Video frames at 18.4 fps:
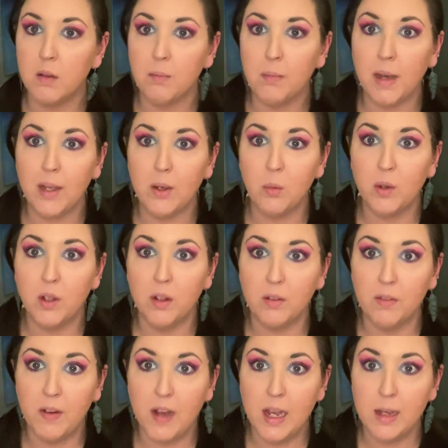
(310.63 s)
by
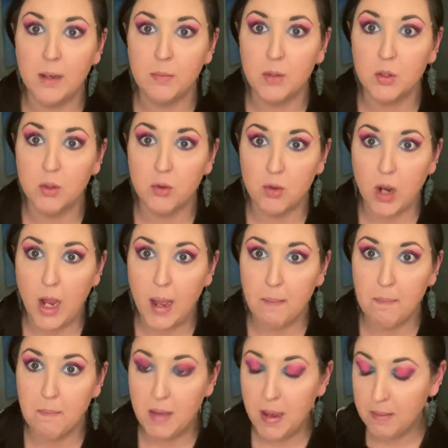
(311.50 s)
Willow Vibes
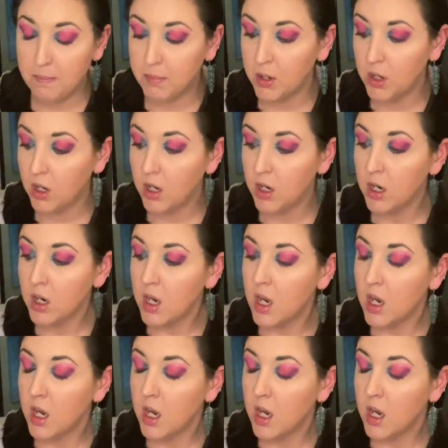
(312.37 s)
tribe member,